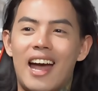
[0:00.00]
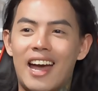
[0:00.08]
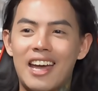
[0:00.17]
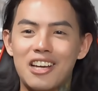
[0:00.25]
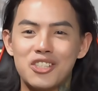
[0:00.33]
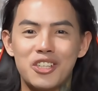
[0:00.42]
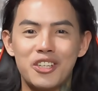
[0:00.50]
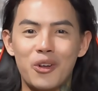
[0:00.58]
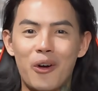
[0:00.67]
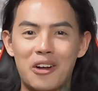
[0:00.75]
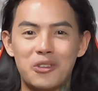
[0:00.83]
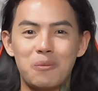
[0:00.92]
I actually
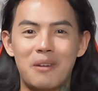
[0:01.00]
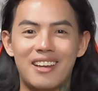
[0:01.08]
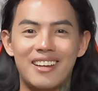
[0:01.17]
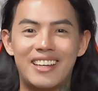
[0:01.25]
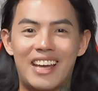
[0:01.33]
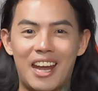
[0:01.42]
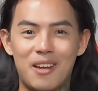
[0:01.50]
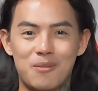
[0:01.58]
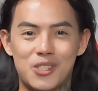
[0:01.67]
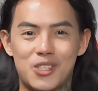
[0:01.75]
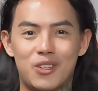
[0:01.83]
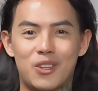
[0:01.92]
know how to make
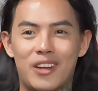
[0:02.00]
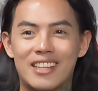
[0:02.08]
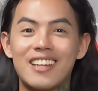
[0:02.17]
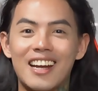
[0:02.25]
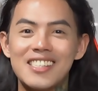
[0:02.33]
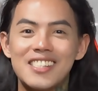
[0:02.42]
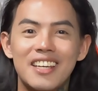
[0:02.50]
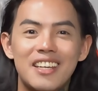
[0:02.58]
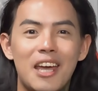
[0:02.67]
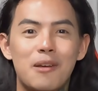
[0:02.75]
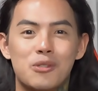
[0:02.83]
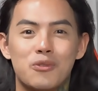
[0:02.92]
games, you know, enticing
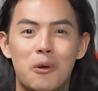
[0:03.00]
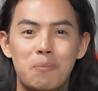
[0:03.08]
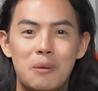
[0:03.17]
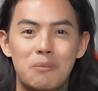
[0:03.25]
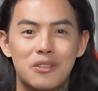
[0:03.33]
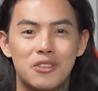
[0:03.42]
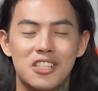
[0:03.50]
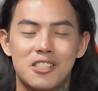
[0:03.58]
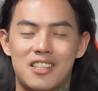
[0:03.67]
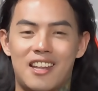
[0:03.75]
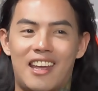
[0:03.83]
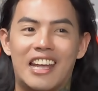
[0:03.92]
games for people to just
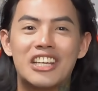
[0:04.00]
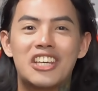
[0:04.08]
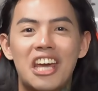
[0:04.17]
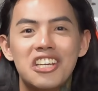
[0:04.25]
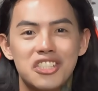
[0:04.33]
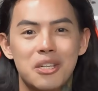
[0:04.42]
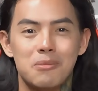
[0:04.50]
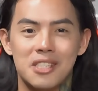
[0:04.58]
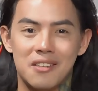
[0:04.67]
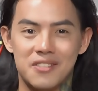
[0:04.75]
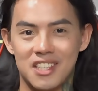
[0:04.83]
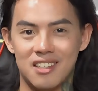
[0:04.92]
engage
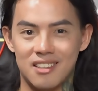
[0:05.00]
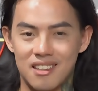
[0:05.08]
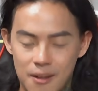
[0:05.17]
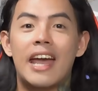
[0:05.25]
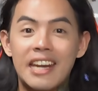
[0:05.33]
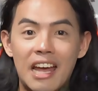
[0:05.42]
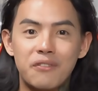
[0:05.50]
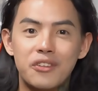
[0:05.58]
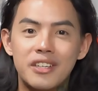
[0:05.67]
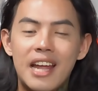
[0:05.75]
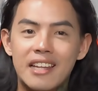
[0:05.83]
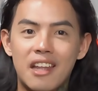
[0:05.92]
themselves in. And after
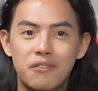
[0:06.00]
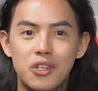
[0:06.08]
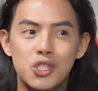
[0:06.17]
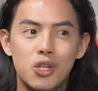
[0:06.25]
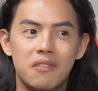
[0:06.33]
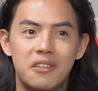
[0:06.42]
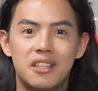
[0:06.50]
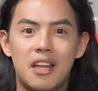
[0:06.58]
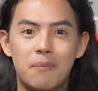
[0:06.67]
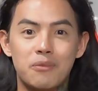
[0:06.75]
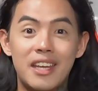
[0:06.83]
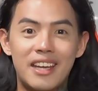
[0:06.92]
that, after solving
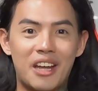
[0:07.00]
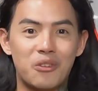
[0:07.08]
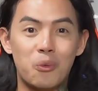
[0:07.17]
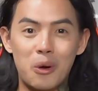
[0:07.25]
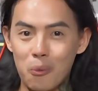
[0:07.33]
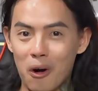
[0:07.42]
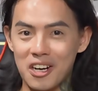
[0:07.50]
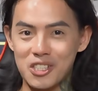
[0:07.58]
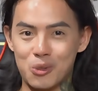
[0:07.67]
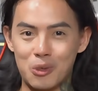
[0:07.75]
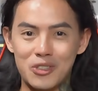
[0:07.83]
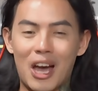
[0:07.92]
them, they get
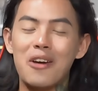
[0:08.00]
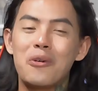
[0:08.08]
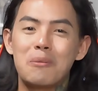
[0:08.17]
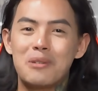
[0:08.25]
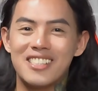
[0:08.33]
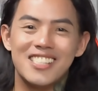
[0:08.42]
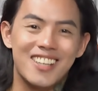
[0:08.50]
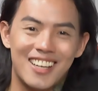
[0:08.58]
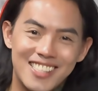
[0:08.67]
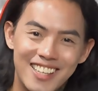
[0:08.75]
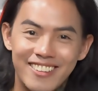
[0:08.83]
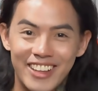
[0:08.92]
rewards, which I will be
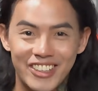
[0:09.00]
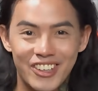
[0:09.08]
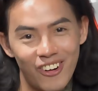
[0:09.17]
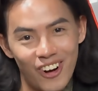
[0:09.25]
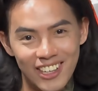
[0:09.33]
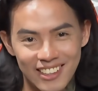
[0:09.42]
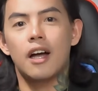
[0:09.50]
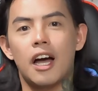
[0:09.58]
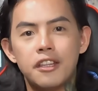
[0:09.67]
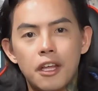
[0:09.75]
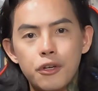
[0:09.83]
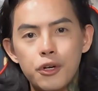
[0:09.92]
discussing later on.
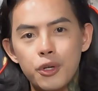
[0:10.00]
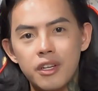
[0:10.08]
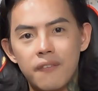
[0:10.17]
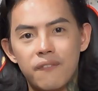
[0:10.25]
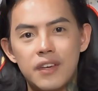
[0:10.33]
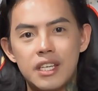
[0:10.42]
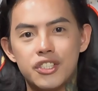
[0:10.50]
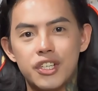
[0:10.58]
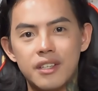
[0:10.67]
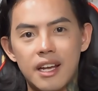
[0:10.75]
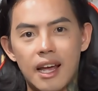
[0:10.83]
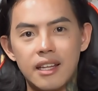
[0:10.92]
Another unique feature
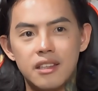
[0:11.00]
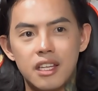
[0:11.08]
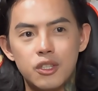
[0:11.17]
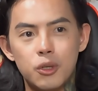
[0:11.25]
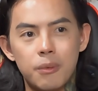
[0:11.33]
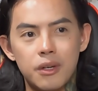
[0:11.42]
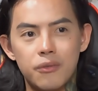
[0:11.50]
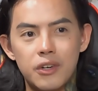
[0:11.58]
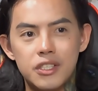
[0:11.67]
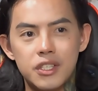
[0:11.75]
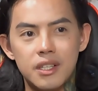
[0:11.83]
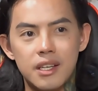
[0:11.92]
that I did to my
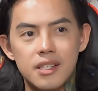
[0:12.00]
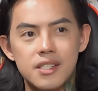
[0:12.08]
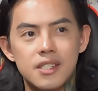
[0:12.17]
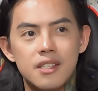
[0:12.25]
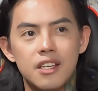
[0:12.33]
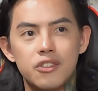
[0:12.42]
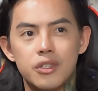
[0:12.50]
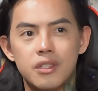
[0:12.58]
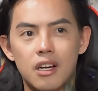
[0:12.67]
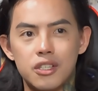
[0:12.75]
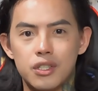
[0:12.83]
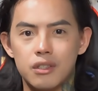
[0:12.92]
region is the
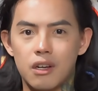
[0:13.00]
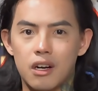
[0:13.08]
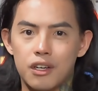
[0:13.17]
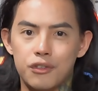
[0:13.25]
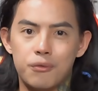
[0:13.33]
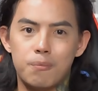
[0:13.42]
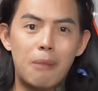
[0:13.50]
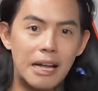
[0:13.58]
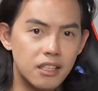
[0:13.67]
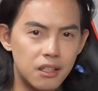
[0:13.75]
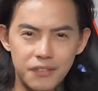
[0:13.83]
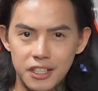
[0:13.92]
introduction of
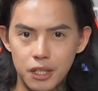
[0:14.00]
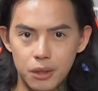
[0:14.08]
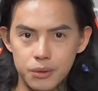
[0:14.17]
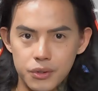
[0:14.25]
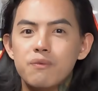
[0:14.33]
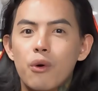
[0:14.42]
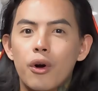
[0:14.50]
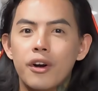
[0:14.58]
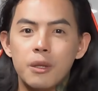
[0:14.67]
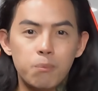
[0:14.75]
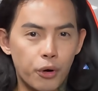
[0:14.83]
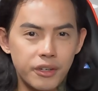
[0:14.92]
battle videos for
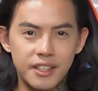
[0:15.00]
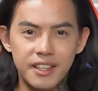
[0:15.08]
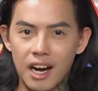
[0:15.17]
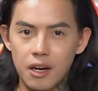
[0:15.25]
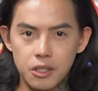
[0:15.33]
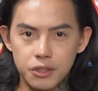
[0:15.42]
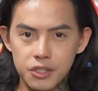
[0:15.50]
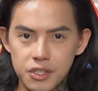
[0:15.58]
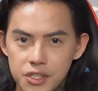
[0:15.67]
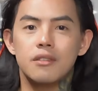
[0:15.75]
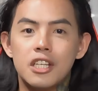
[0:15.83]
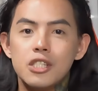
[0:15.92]
important
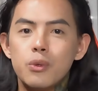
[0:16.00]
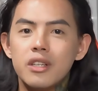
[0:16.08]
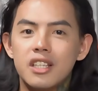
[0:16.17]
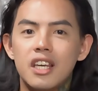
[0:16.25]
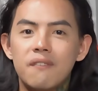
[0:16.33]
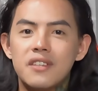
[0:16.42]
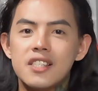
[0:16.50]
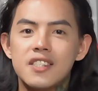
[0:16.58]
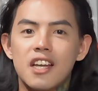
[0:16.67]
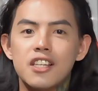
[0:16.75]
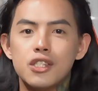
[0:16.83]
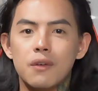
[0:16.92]
characters. This will give the
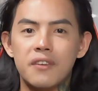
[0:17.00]
sense of